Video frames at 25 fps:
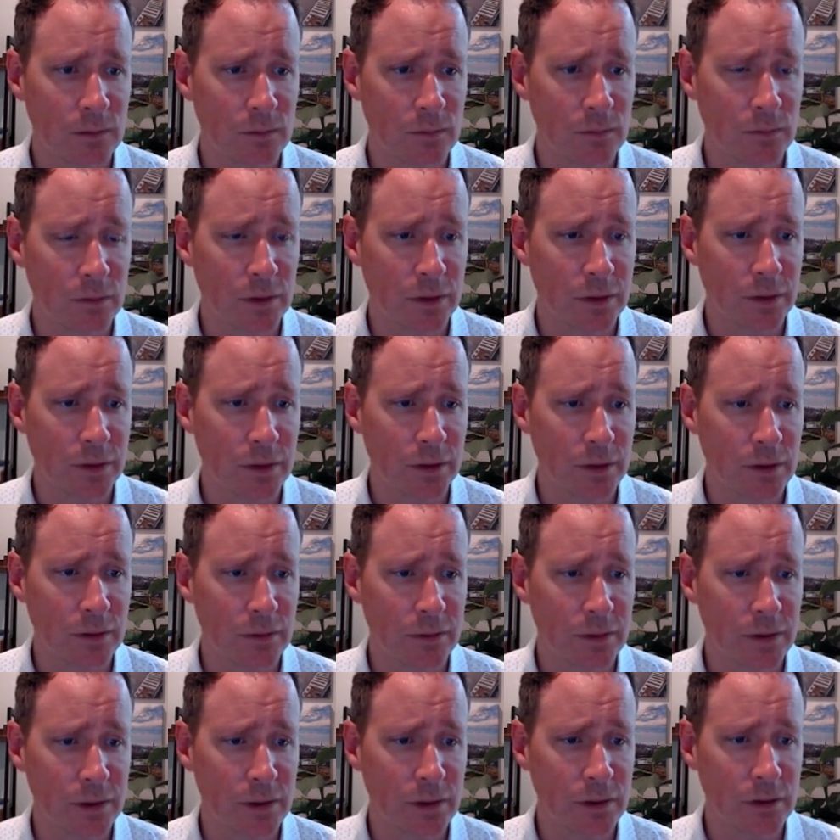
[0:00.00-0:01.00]
we're going to go
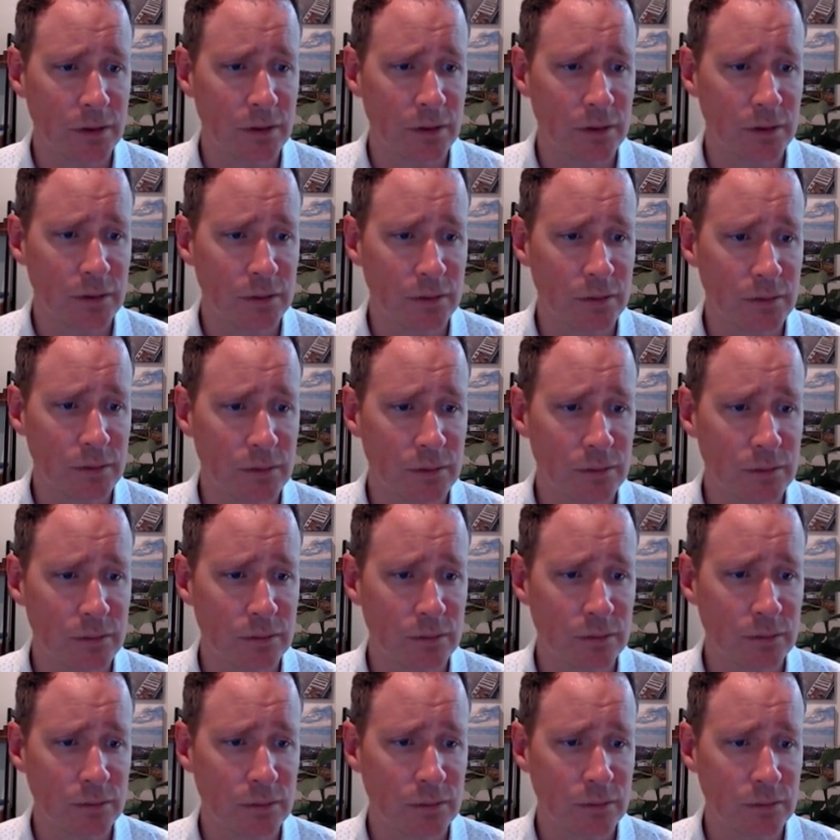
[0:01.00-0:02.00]
here, new.
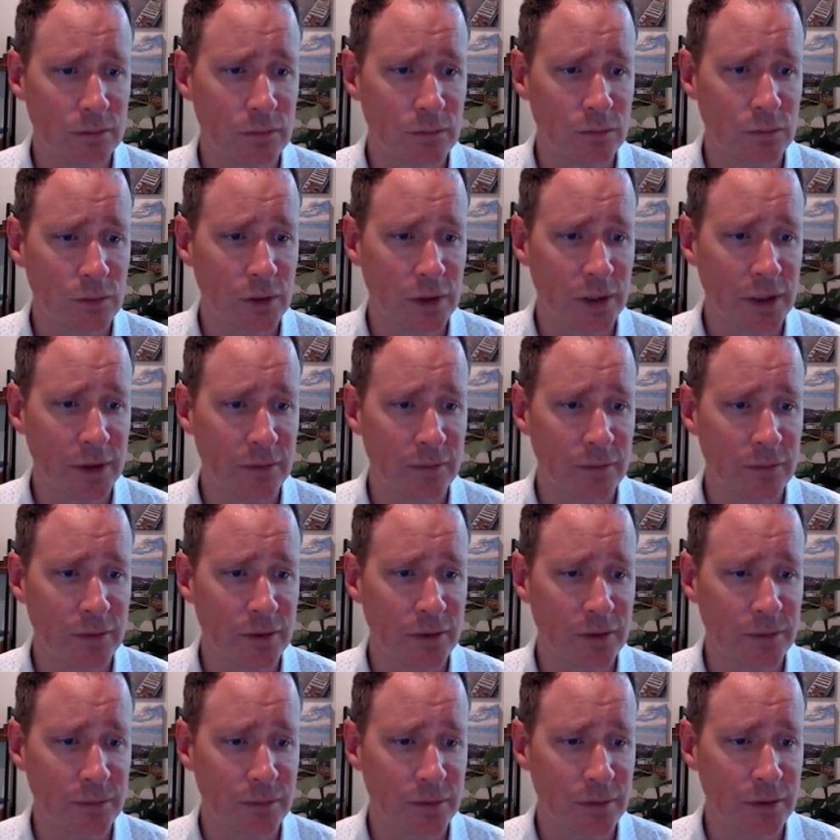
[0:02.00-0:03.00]
We'll have
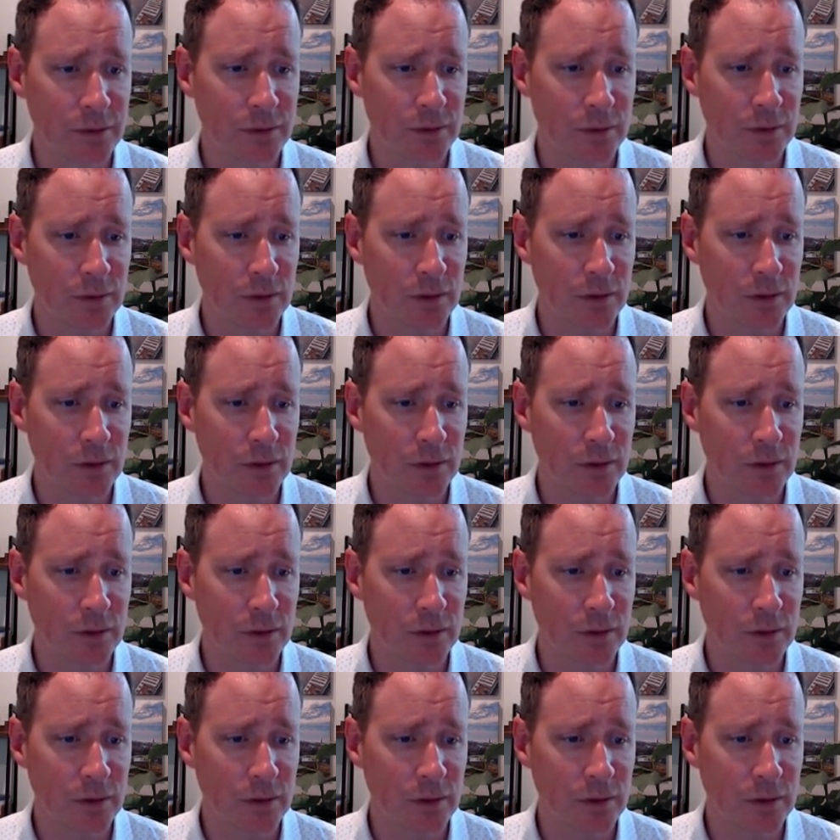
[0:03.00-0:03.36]
this one